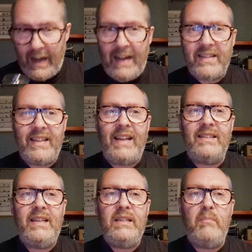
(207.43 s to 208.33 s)
and actually
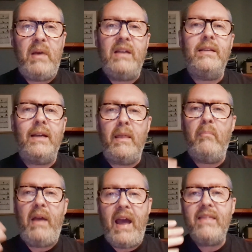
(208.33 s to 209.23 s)
that's dissipating and the
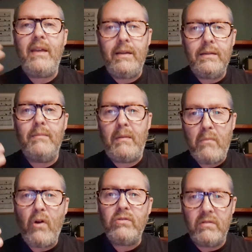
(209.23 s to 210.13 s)
pear thing's coming
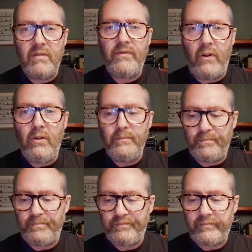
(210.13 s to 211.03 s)
more to the fore
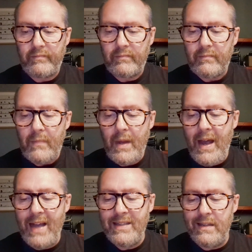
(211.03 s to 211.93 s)

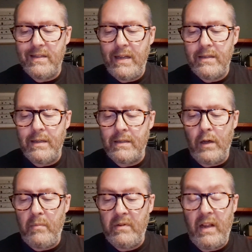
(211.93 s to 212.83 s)
as it sits and it's
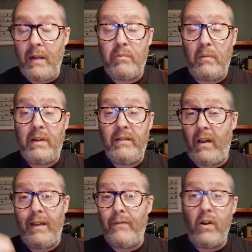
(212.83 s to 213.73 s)
open and i will probably
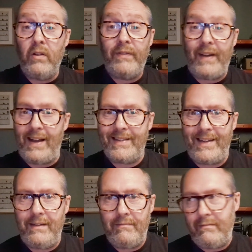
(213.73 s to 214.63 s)
evolve as
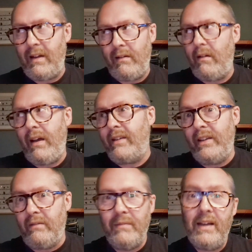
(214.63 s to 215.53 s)
it
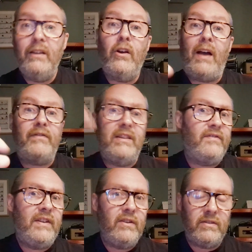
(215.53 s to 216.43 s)
you know long after this
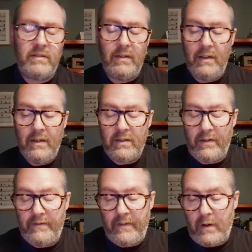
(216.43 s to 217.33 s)
video's sort
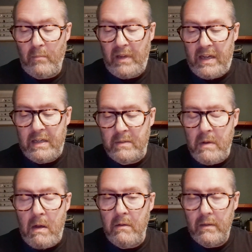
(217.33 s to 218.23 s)
of completed as
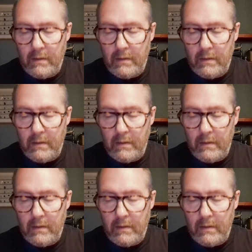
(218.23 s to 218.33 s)
well